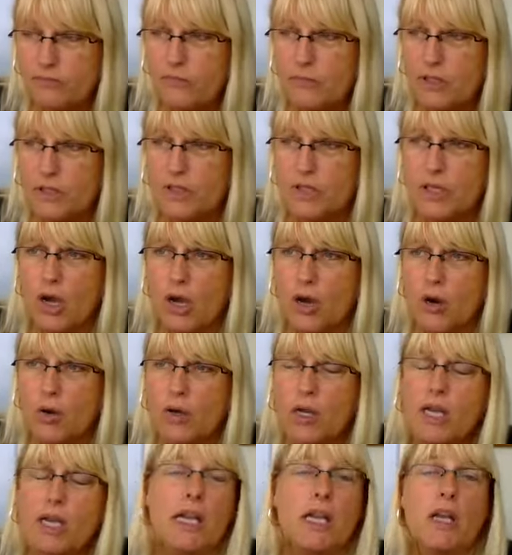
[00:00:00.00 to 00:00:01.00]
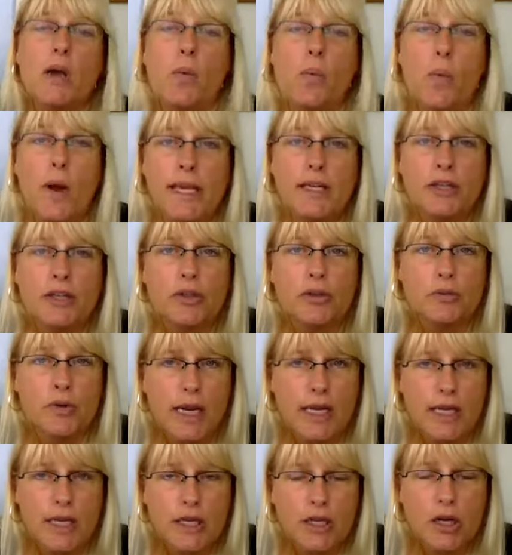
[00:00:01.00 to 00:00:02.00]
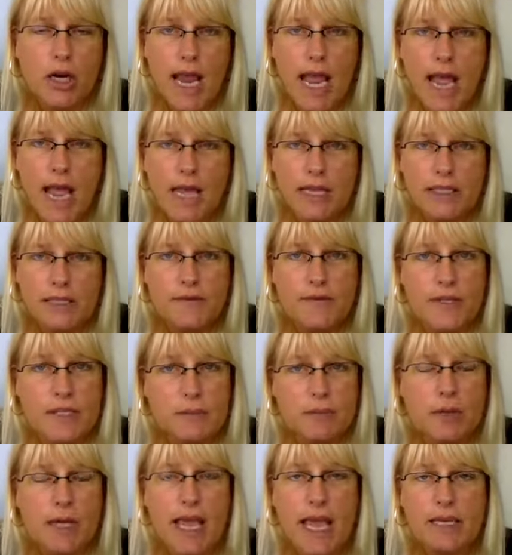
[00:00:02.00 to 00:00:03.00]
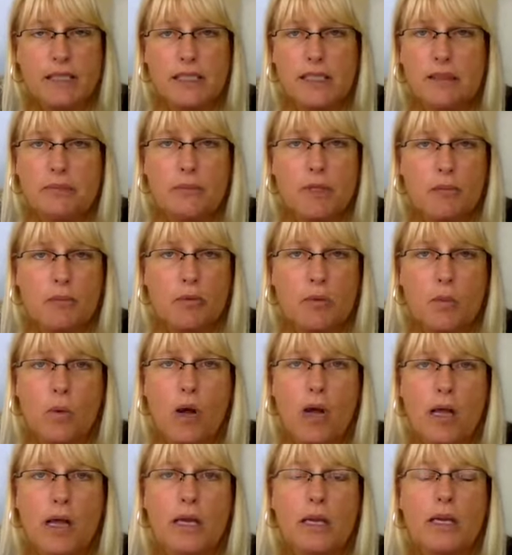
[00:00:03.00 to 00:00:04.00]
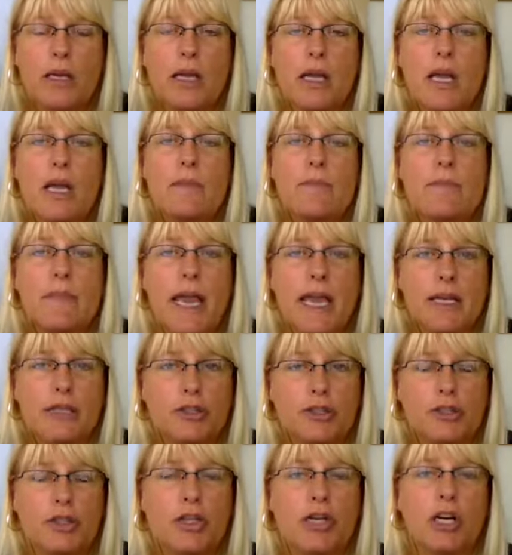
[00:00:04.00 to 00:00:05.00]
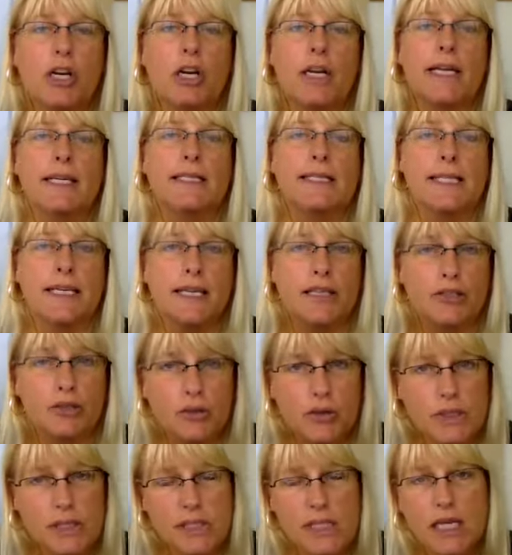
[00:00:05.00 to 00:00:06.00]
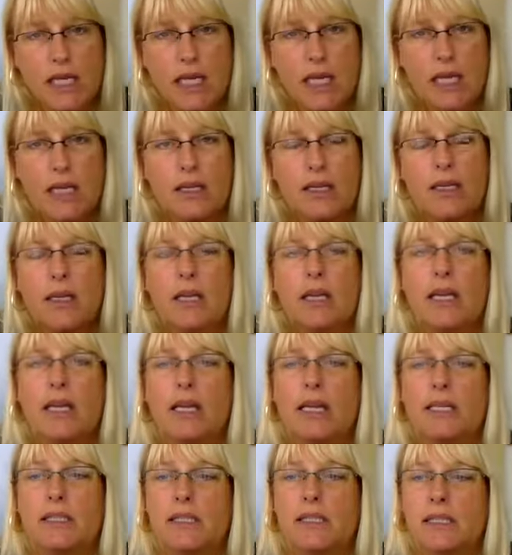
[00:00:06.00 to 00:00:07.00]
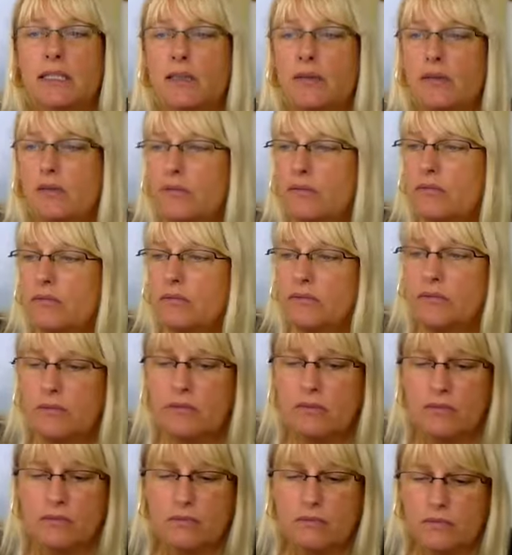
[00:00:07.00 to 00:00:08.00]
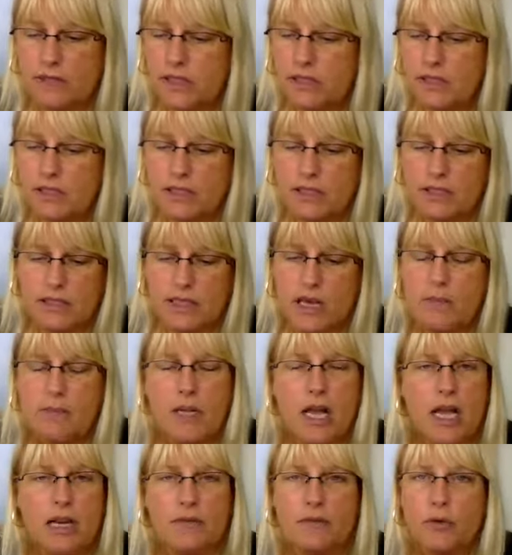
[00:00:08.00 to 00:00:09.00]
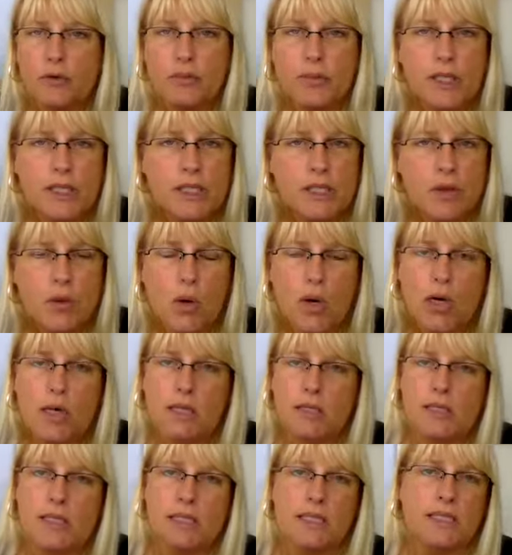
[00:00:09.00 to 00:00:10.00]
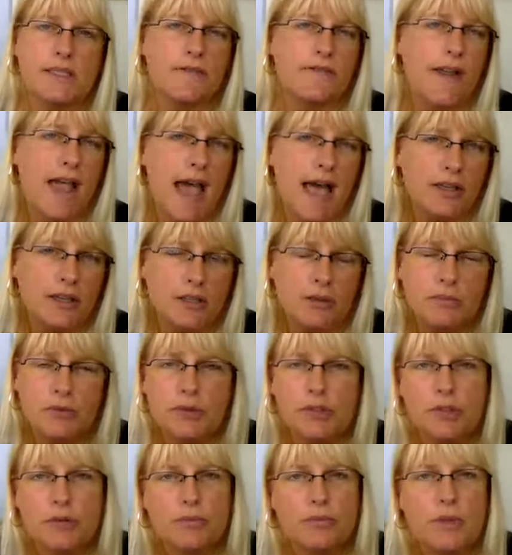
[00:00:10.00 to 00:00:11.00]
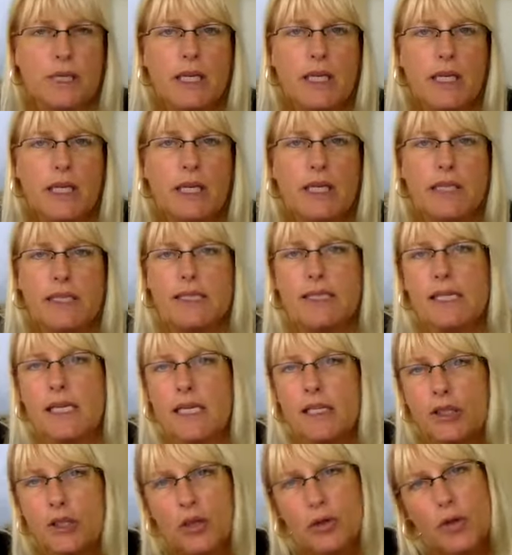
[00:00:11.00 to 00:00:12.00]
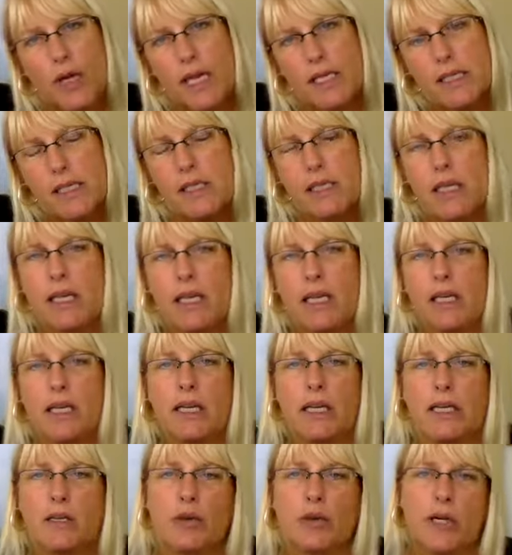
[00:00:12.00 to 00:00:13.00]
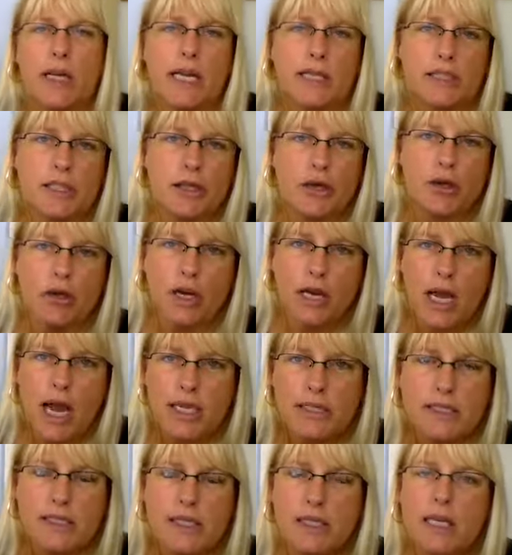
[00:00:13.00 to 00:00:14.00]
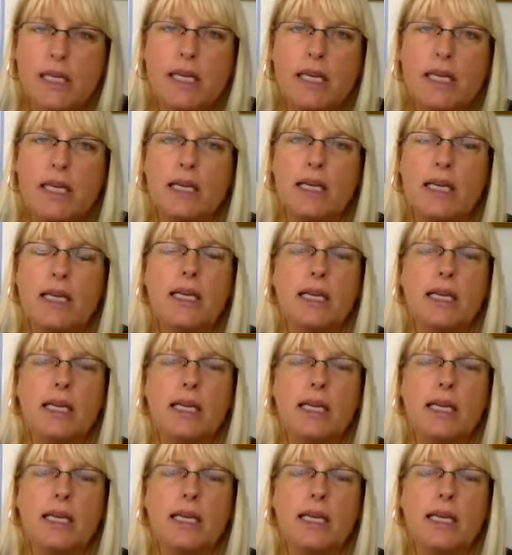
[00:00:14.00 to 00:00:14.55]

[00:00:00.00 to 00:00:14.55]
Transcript: So when you're writing your ads, Facebook ad tip number 1, make sure it's interesting, it's some kind of a resource, it's valuable to read, it's interesting, it creates curiosity,